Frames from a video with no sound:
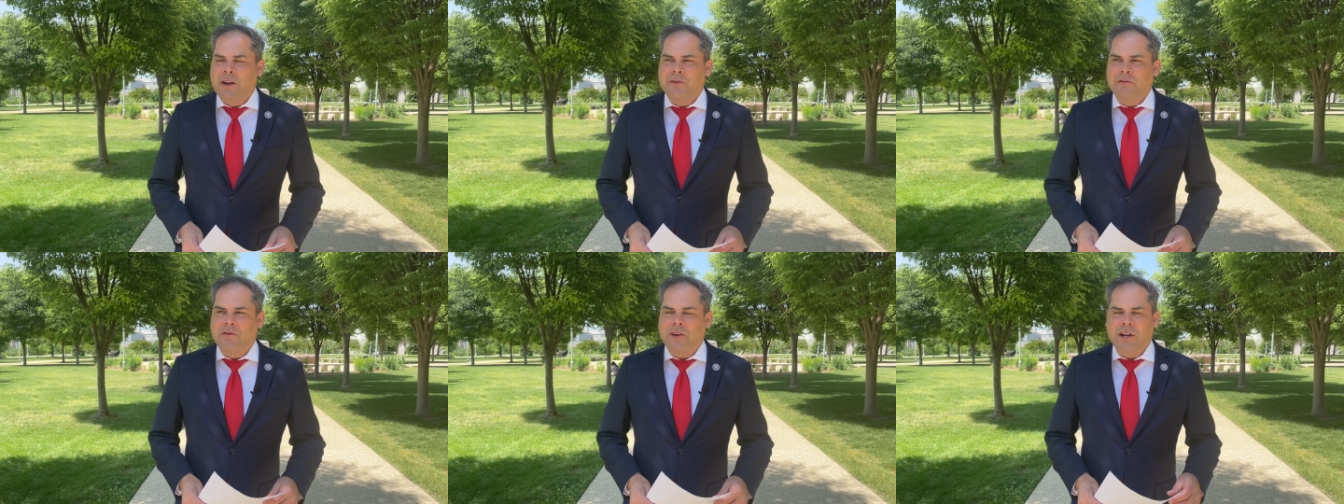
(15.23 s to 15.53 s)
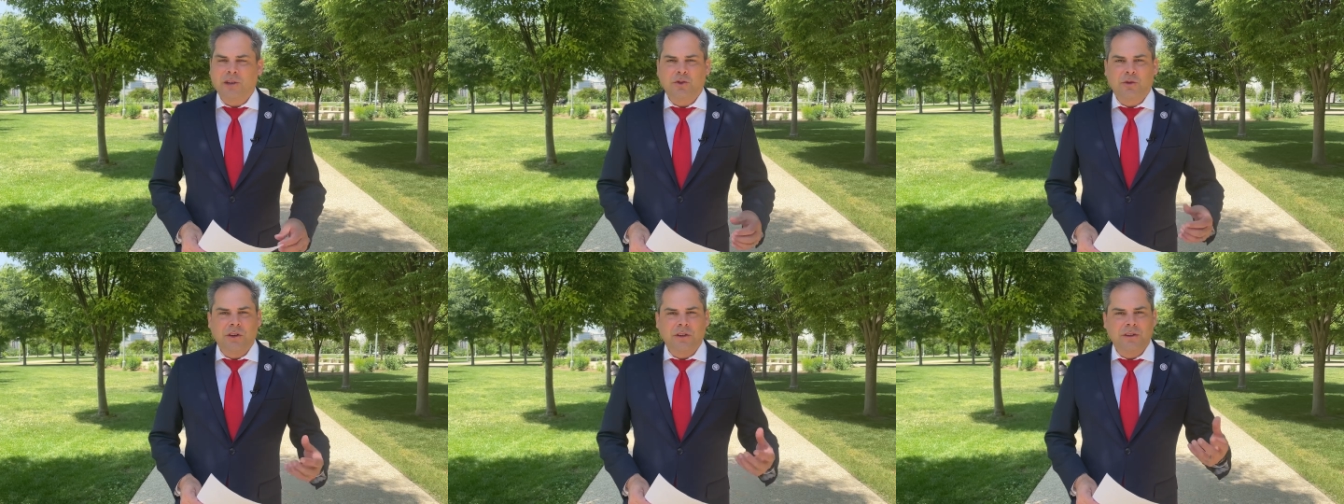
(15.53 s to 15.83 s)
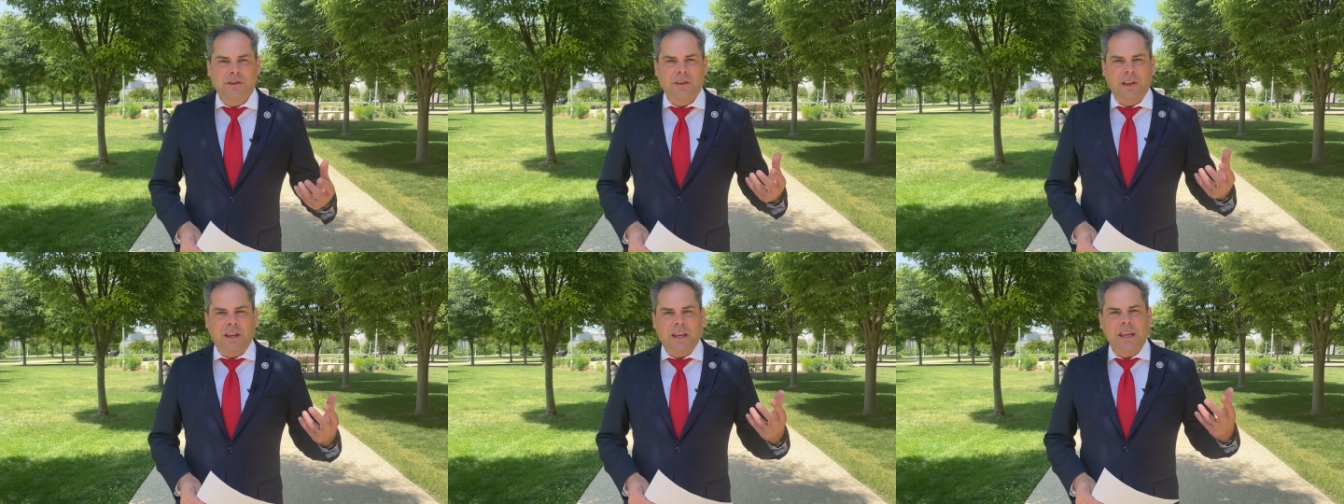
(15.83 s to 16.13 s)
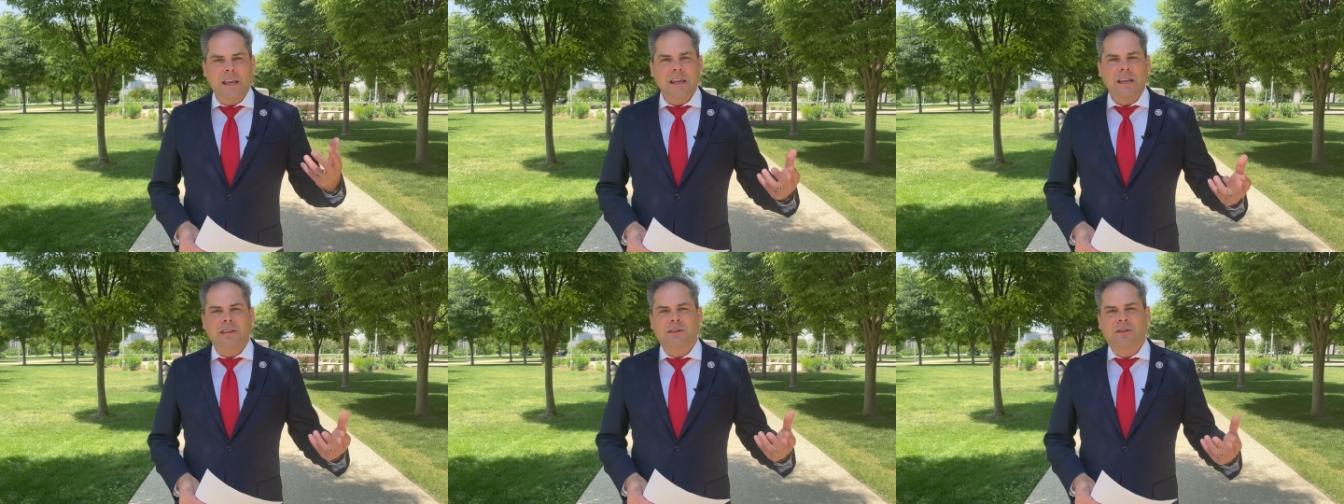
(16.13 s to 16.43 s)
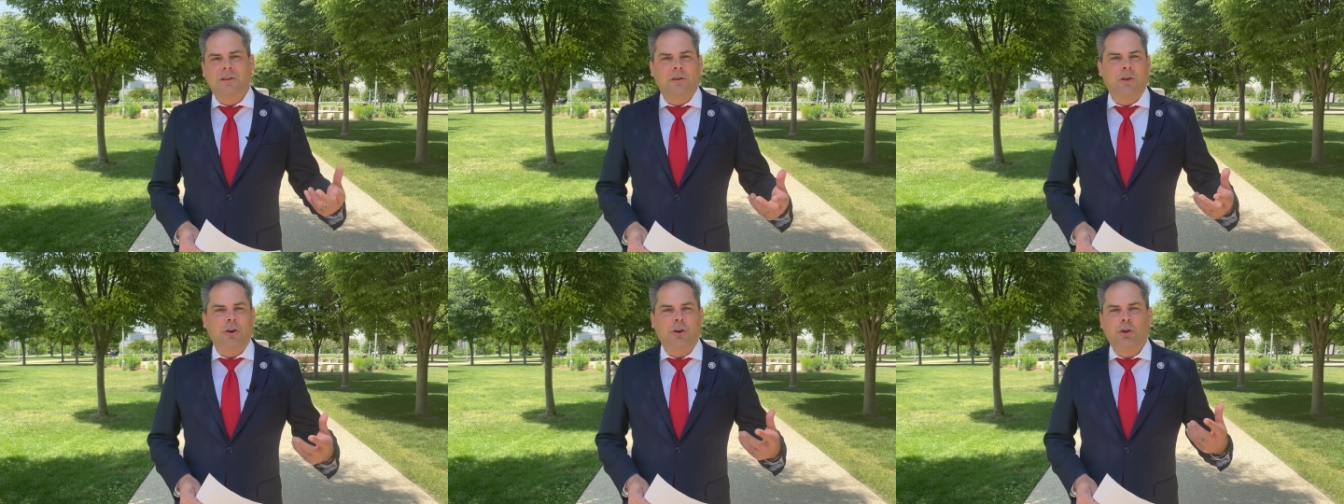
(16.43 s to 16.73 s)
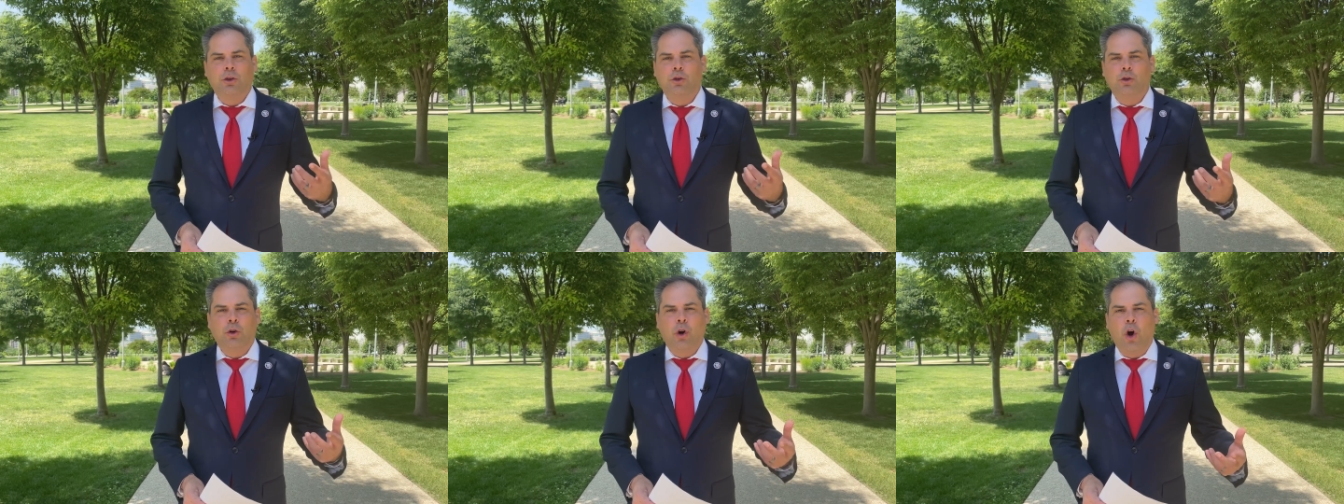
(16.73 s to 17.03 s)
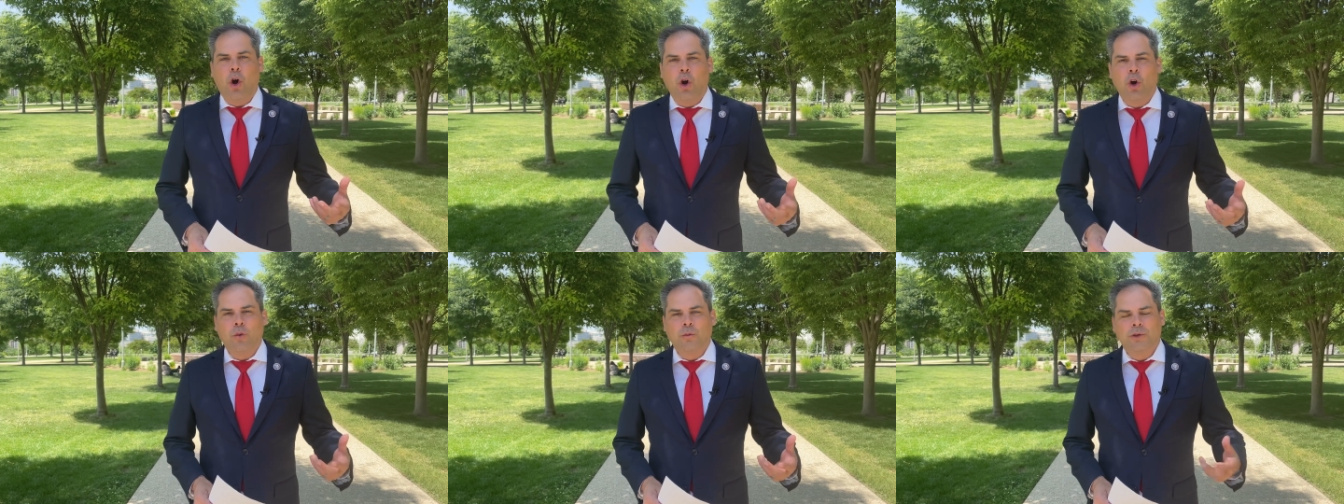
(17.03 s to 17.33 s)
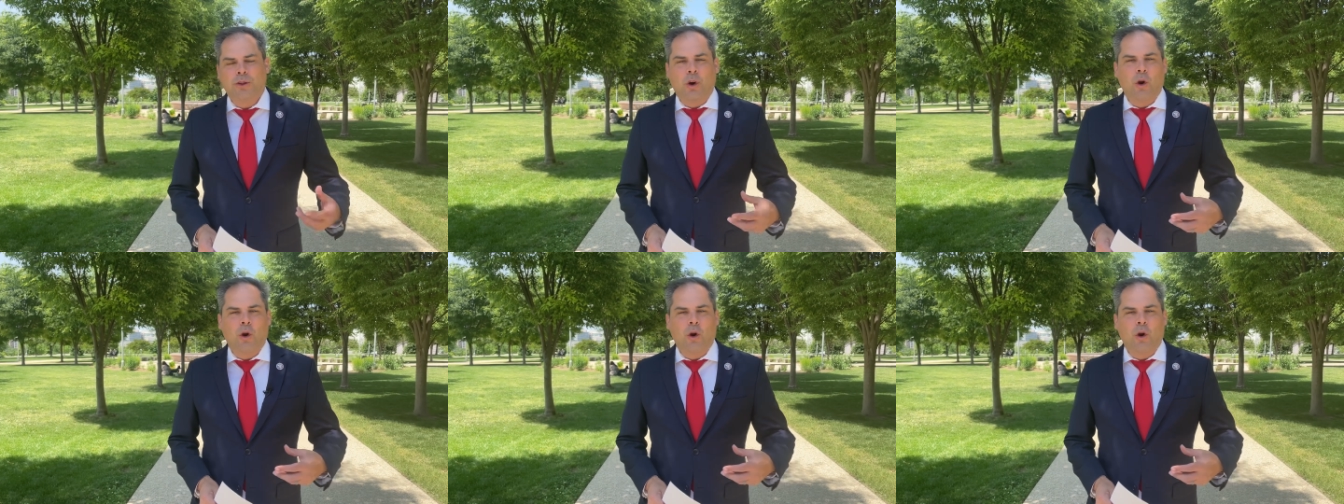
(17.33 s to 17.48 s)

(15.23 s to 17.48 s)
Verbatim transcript: veterans the keys to their new homes.